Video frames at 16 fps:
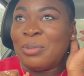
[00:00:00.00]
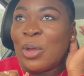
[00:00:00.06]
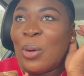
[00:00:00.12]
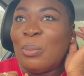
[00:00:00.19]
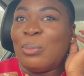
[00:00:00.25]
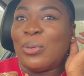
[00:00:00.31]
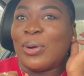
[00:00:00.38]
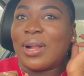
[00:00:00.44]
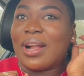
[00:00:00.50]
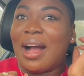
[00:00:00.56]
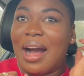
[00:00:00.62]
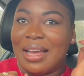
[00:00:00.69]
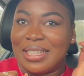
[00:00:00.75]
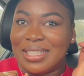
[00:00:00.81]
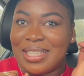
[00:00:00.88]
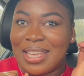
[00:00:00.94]
more
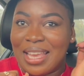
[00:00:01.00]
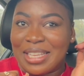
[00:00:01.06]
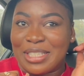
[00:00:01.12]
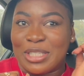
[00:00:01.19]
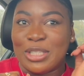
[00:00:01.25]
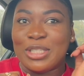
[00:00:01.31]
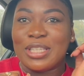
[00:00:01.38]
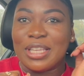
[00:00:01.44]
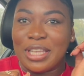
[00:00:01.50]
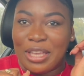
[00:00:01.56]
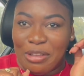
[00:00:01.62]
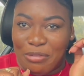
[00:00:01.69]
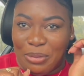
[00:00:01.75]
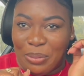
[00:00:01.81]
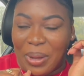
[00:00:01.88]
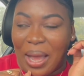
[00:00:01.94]
context to
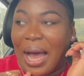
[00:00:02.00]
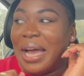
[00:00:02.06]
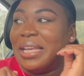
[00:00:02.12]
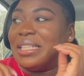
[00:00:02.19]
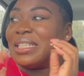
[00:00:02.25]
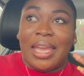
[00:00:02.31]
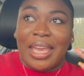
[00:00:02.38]
give you guys.